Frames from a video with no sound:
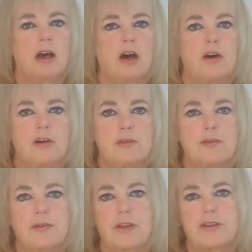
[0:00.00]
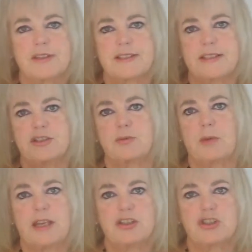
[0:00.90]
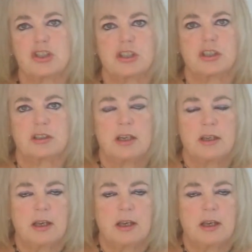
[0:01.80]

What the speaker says: of the situation,